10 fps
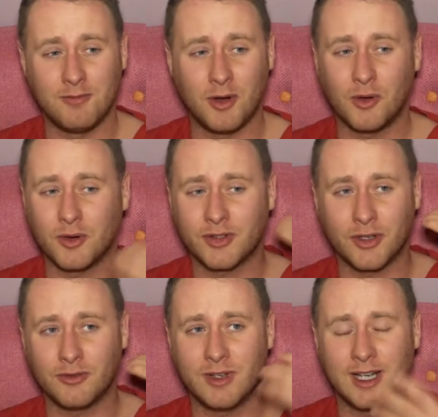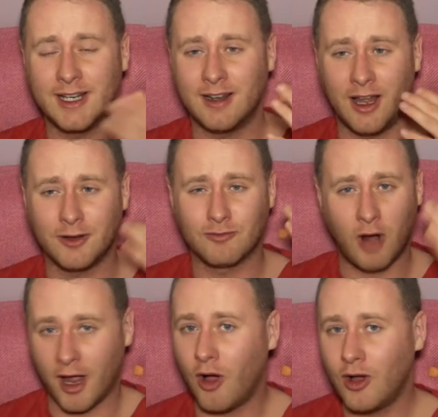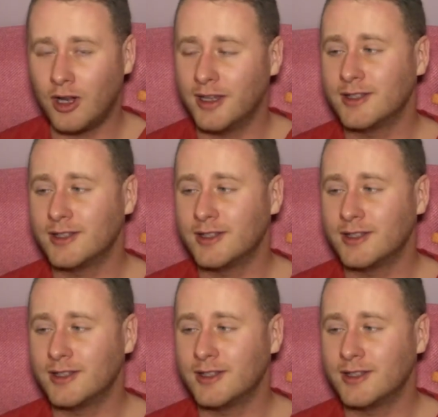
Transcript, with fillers: but also really like right on.